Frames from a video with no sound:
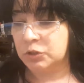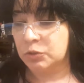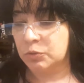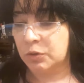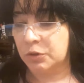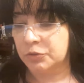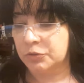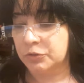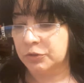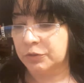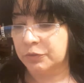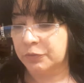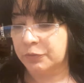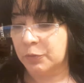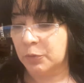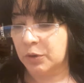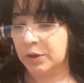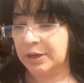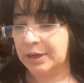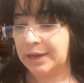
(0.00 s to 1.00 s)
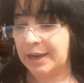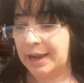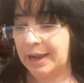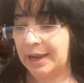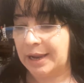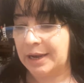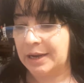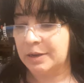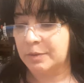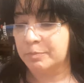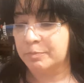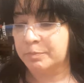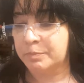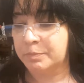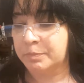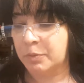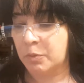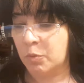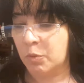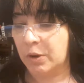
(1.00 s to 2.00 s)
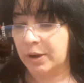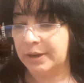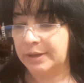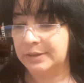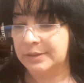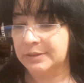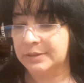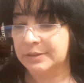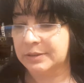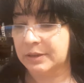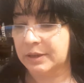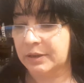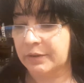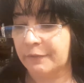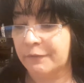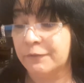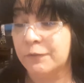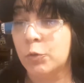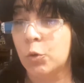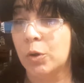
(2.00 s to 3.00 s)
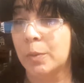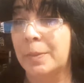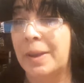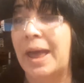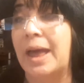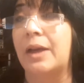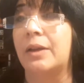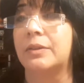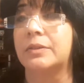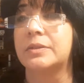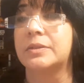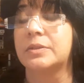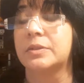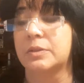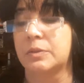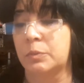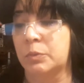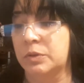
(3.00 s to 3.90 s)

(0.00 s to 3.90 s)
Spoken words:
248.4 pounds,